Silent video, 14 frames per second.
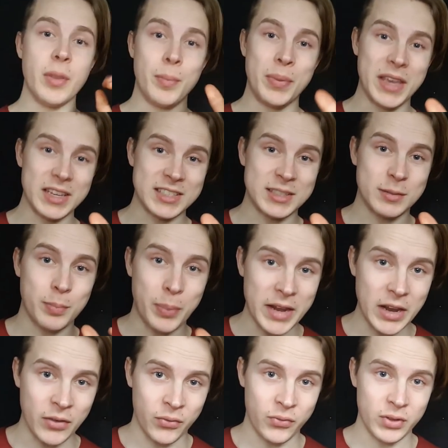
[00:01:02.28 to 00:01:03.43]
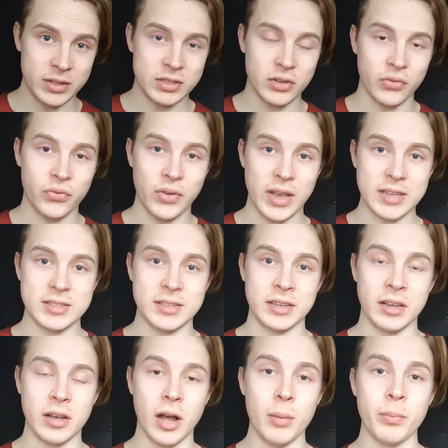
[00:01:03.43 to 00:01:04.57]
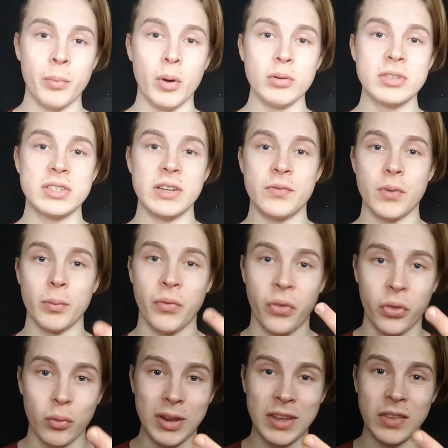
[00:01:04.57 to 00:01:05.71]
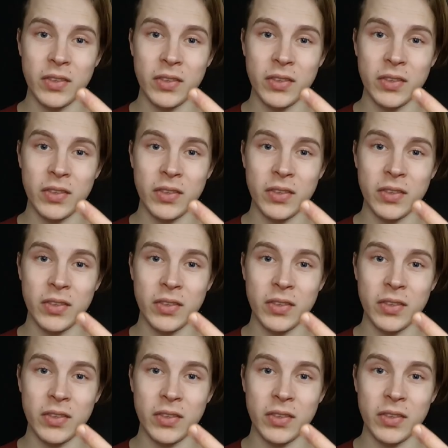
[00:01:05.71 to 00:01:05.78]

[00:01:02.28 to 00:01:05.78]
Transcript: The biggest benefits of fasting come mostly from three